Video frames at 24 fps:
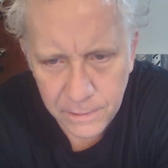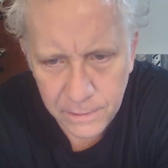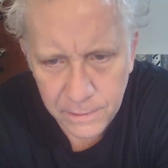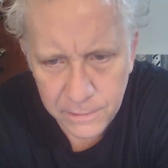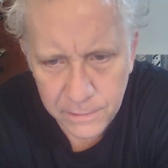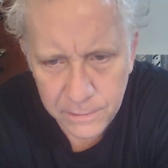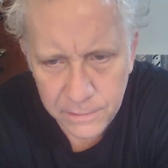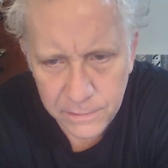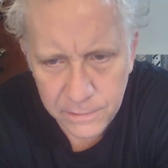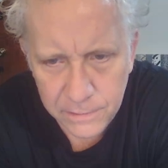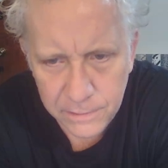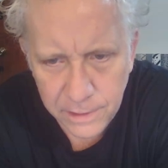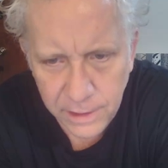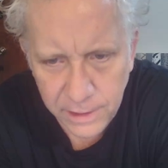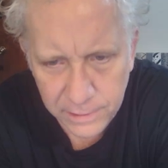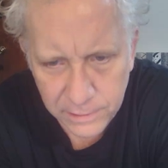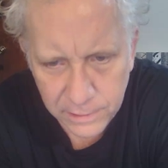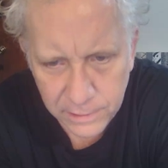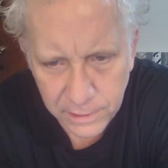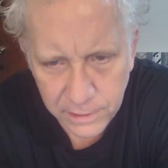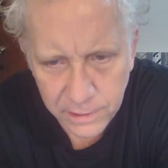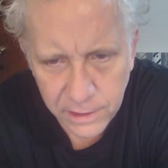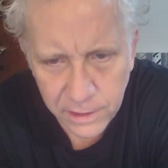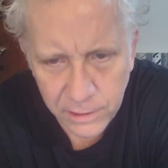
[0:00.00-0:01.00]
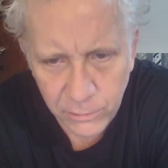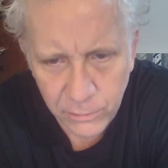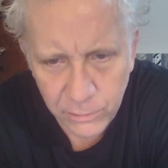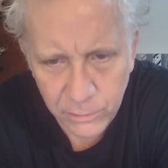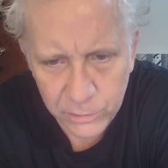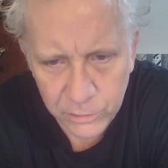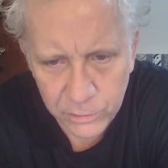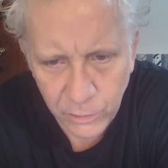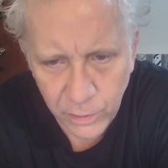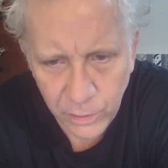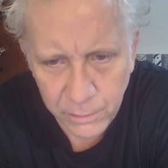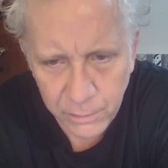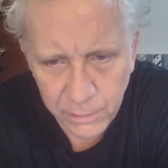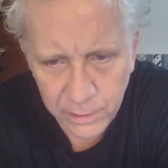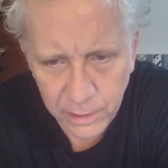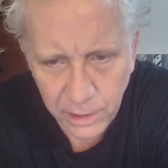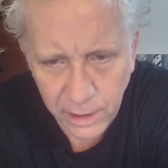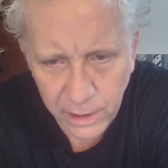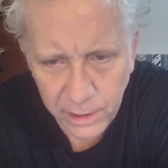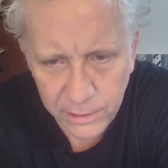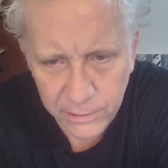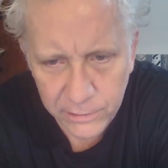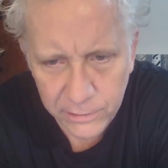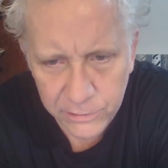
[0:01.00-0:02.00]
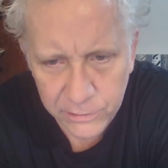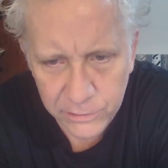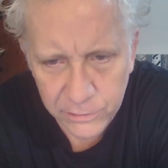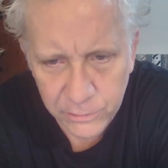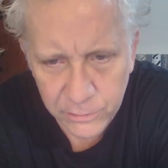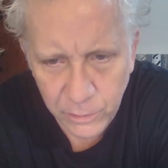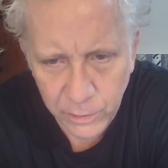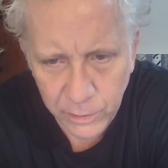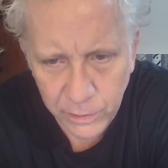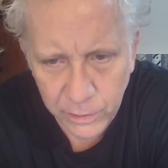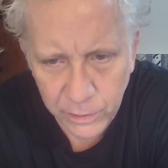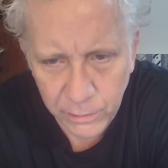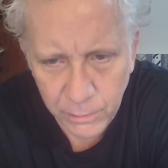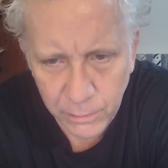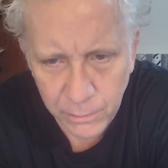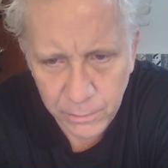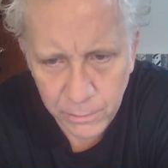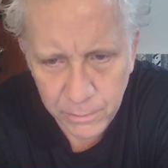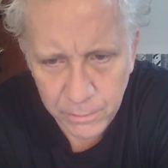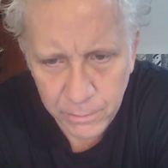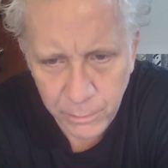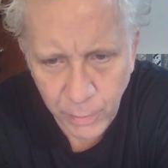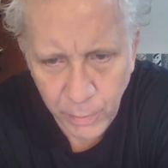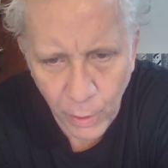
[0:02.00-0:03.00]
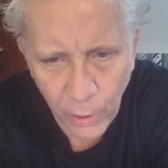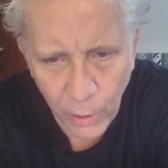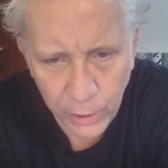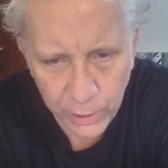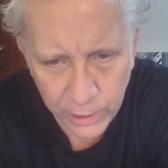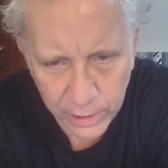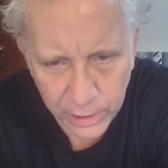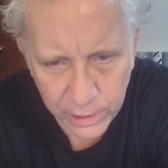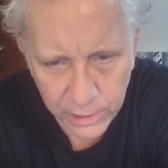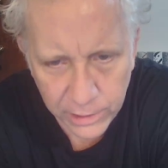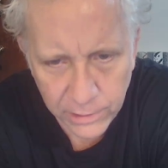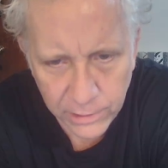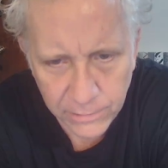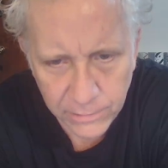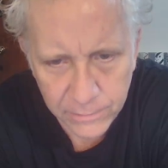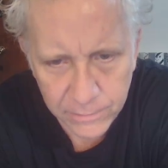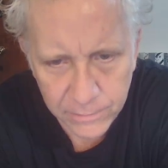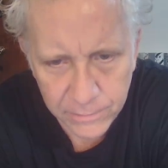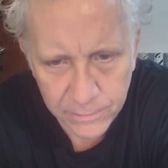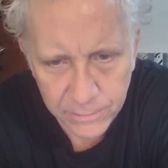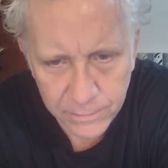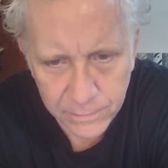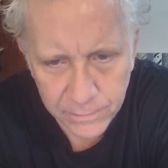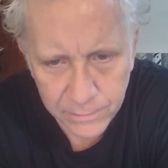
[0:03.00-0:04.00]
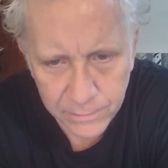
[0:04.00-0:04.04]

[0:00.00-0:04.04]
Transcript: The dignity was replaced with partying